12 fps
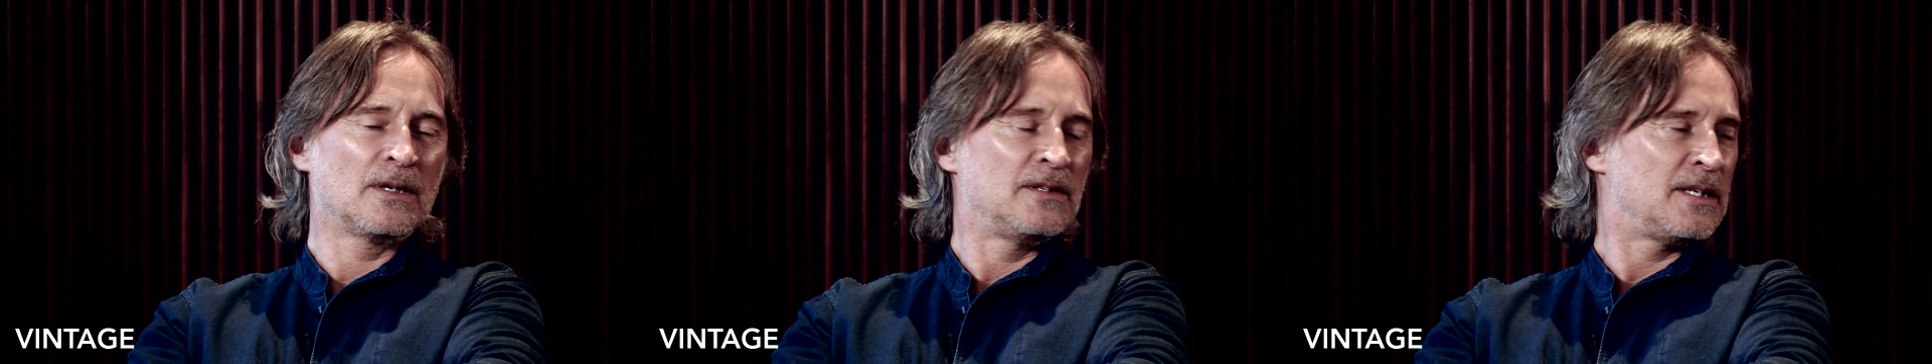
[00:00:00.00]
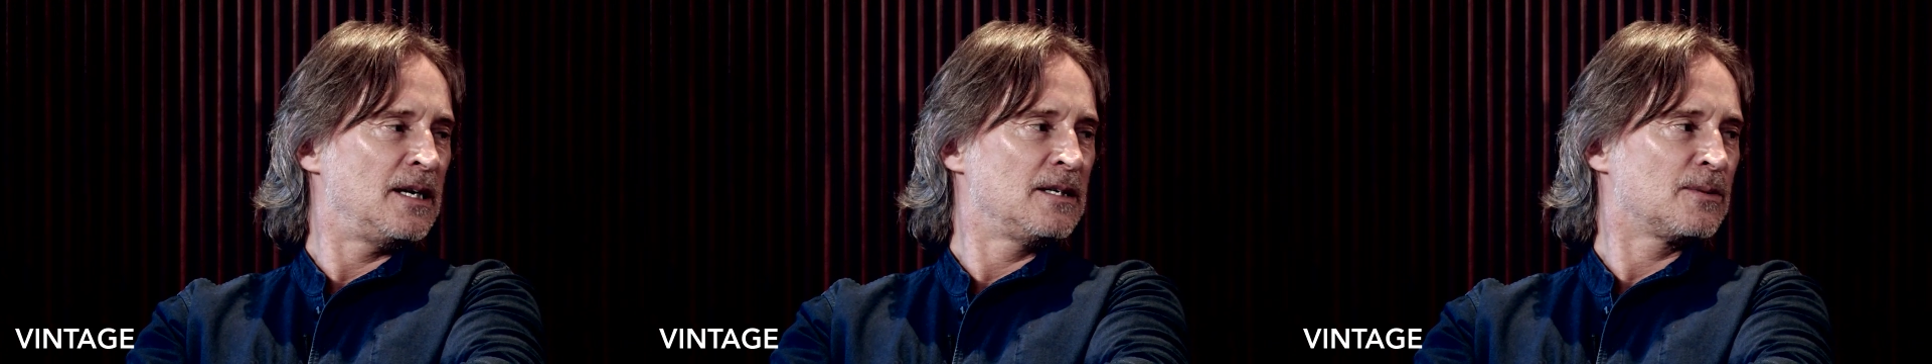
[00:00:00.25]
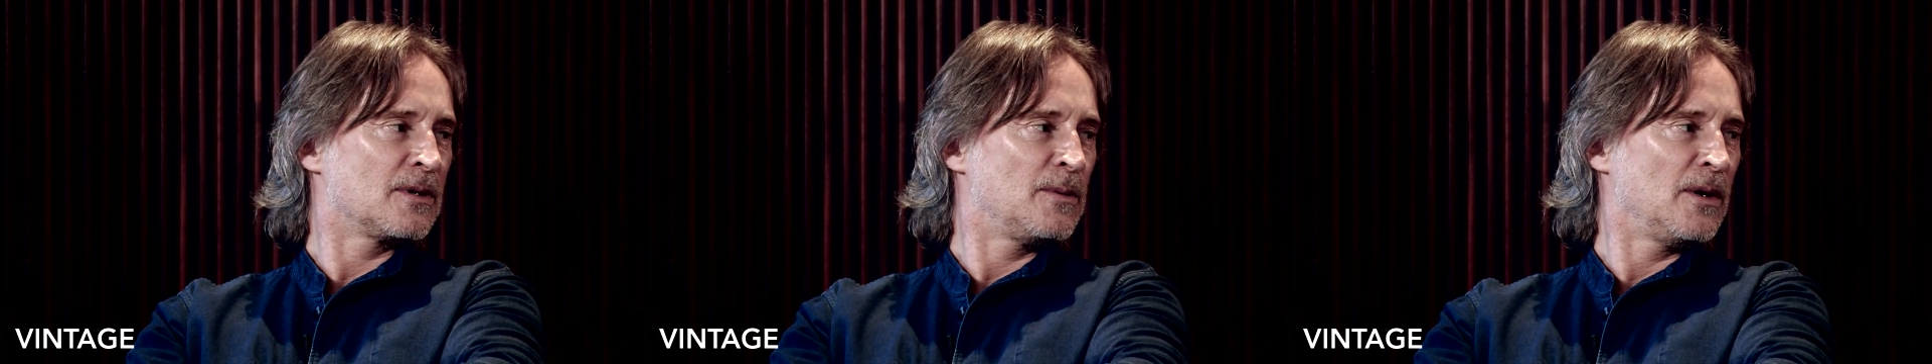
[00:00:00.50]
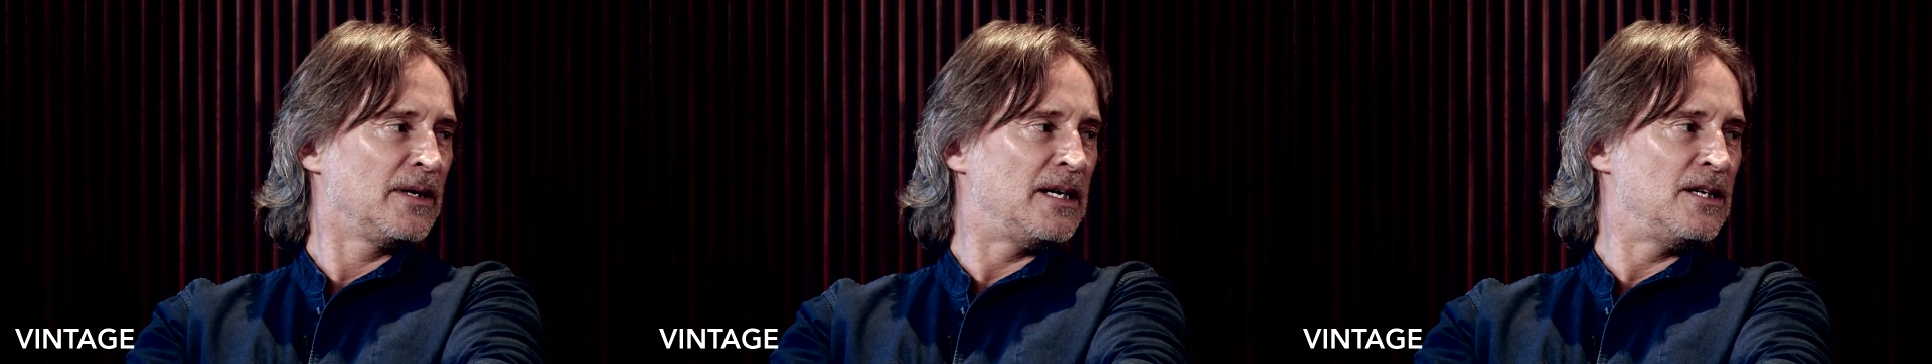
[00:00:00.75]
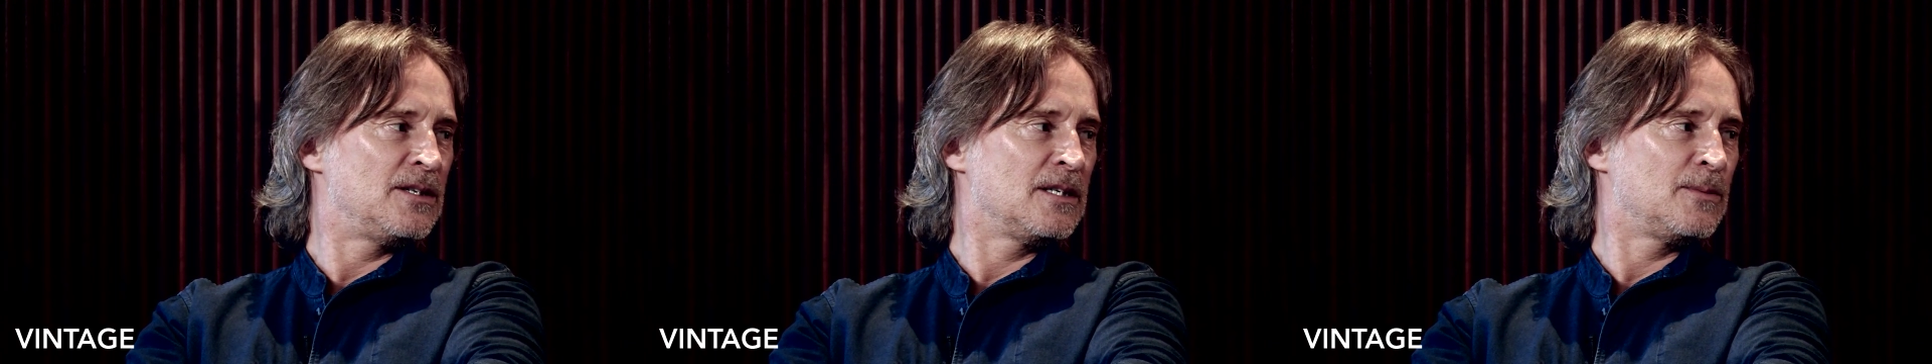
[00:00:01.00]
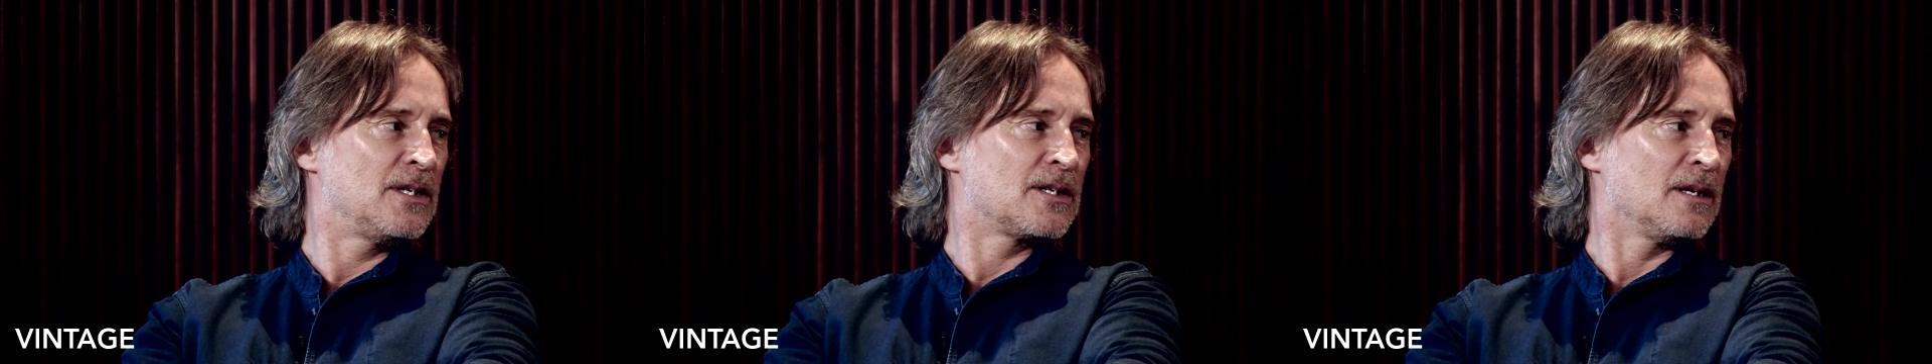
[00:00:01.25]
for his age, we probably
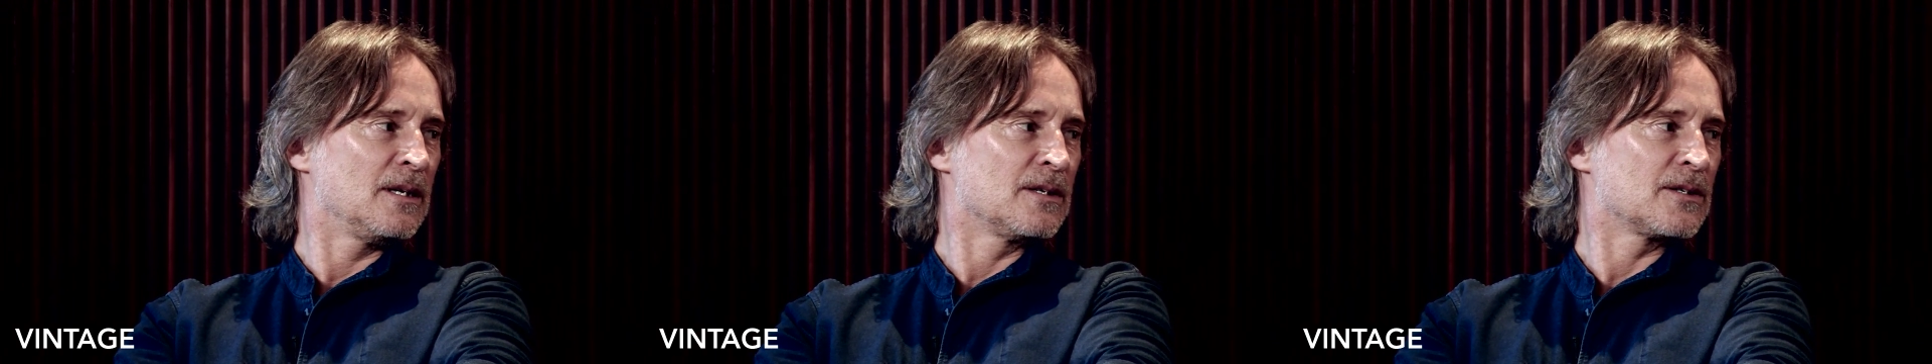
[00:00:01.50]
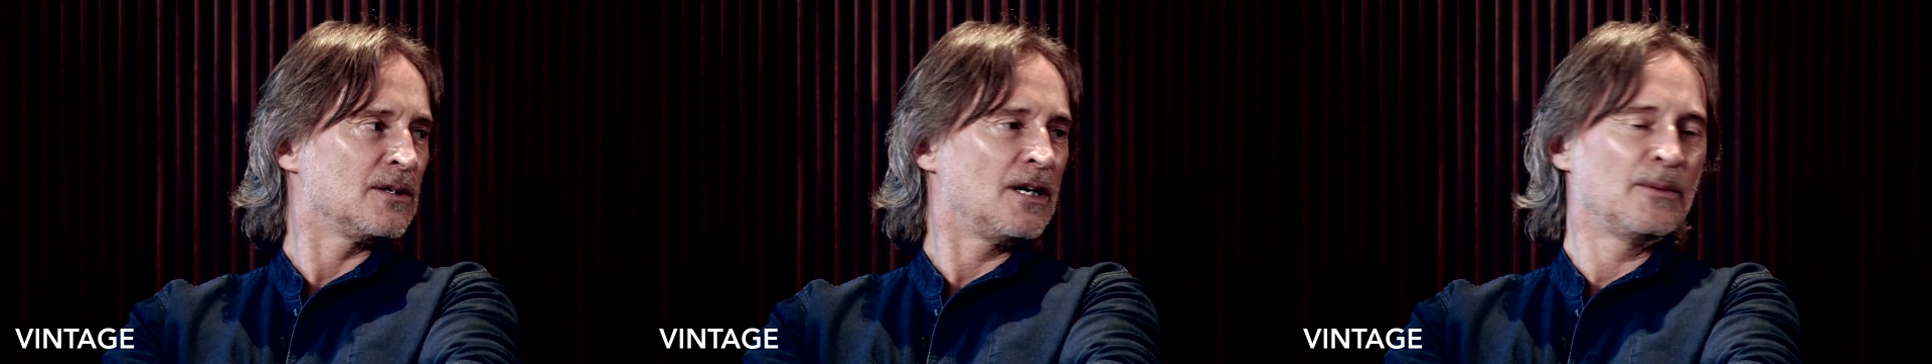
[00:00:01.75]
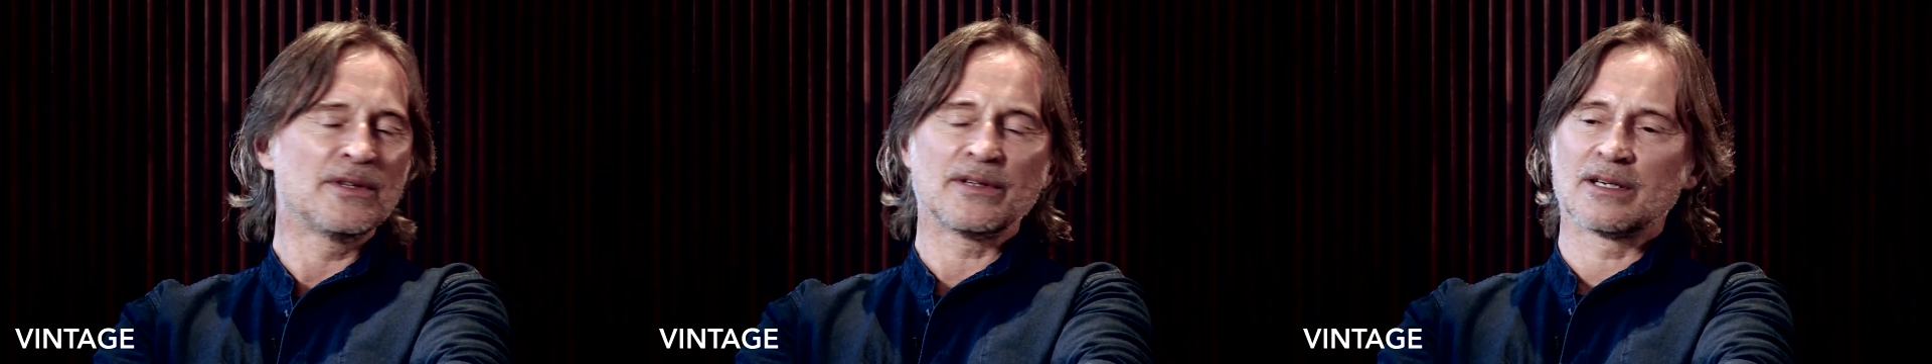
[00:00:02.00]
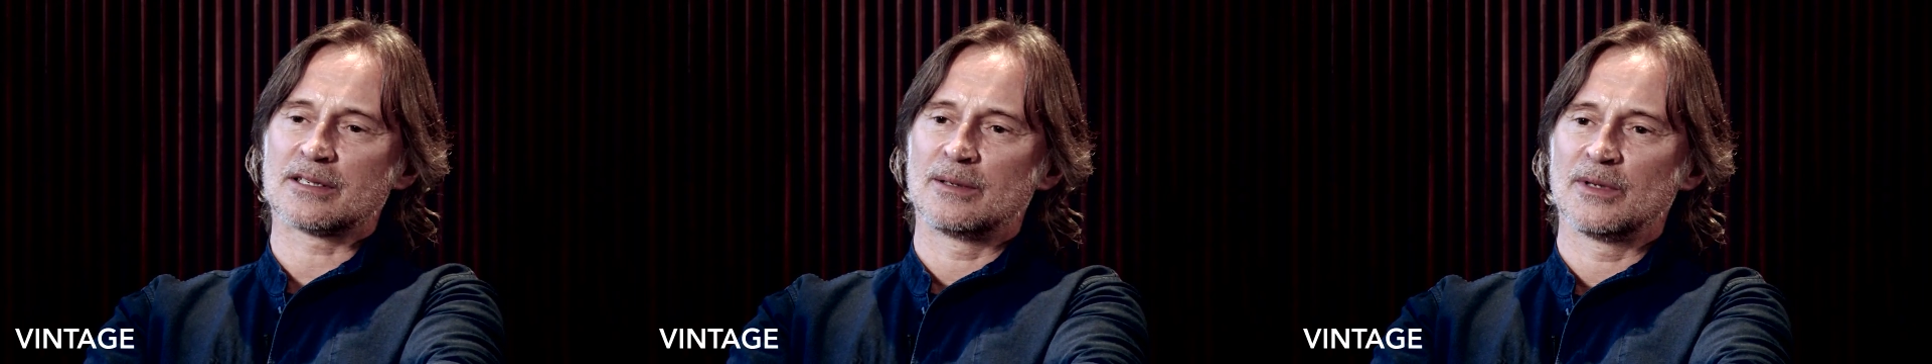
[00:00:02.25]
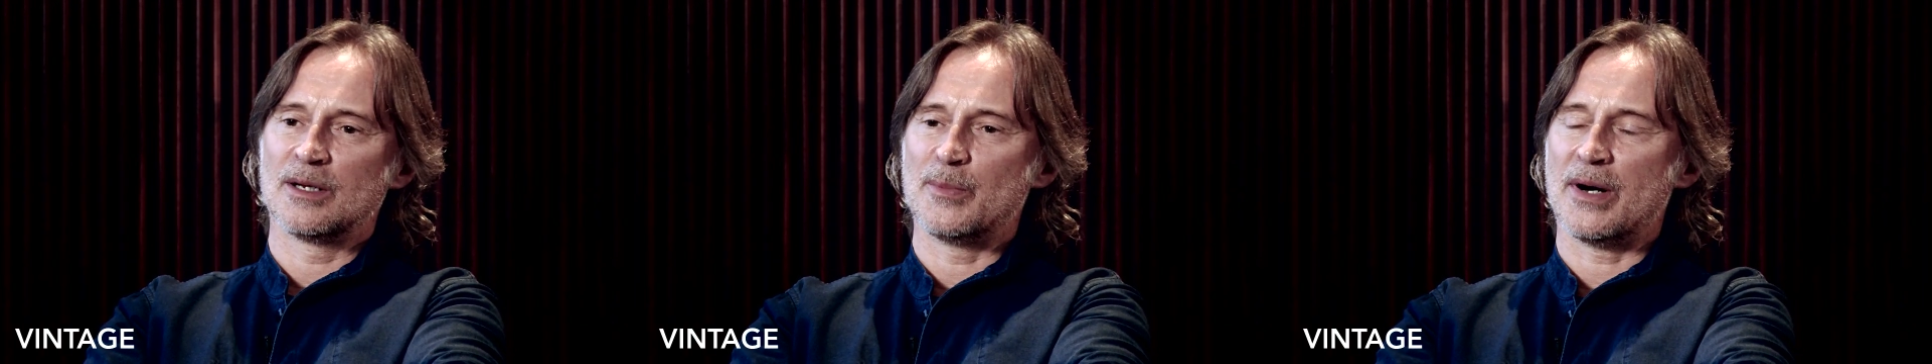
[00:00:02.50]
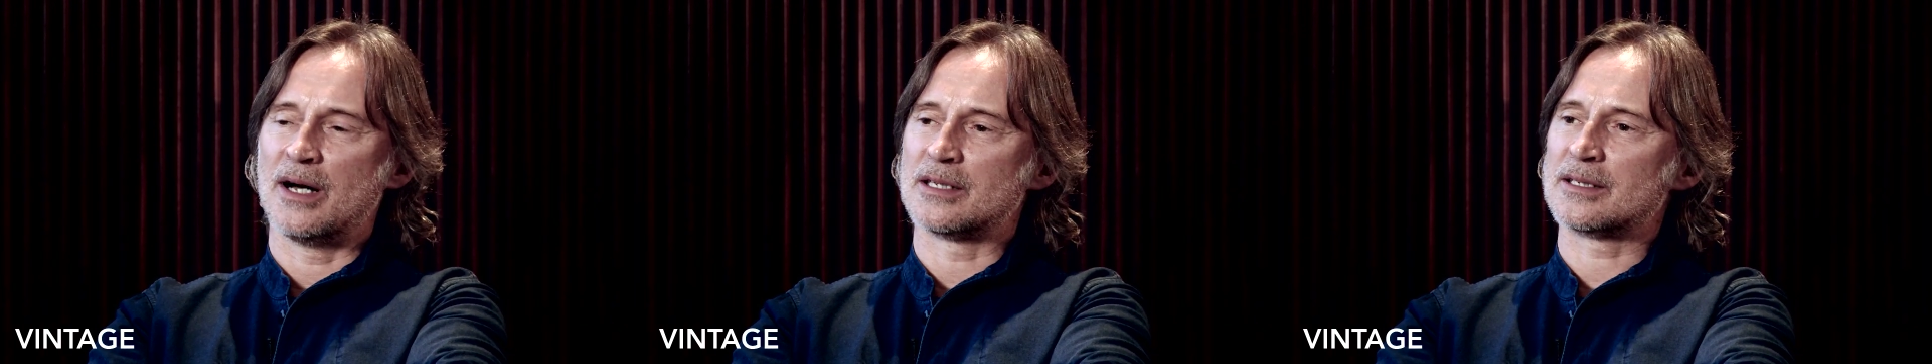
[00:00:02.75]
ages with each other. Yeah, so I would think someone
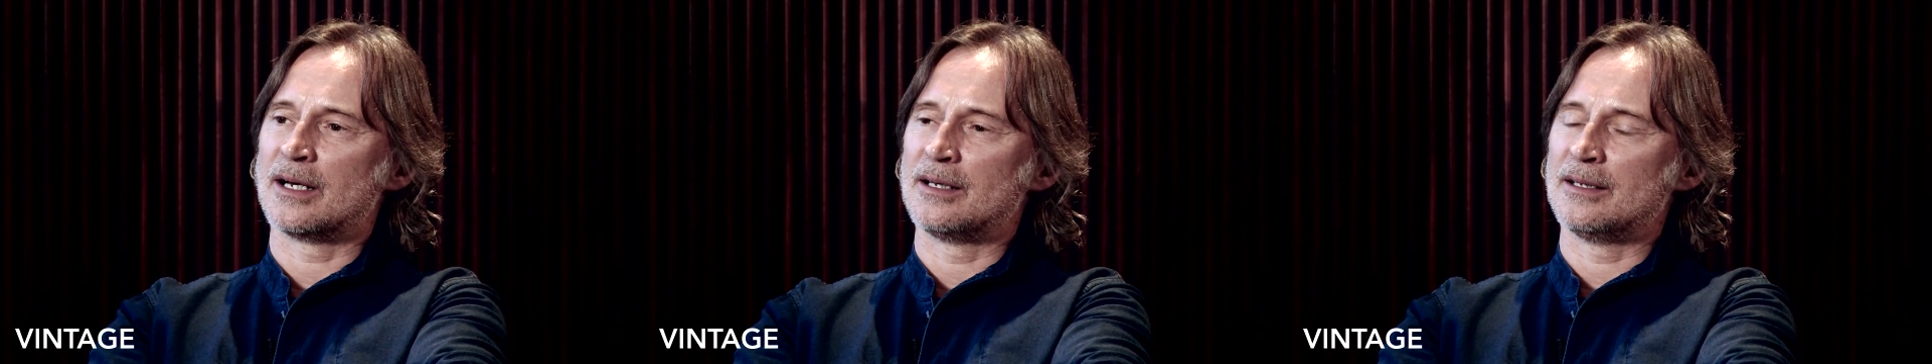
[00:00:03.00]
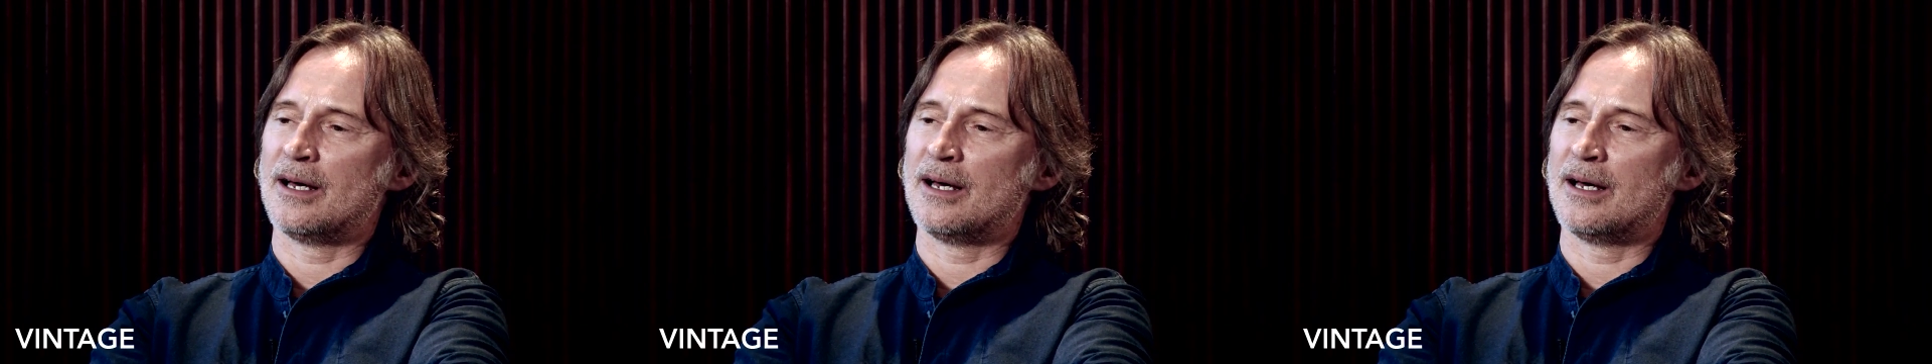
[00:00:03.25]
like Pat Stanton.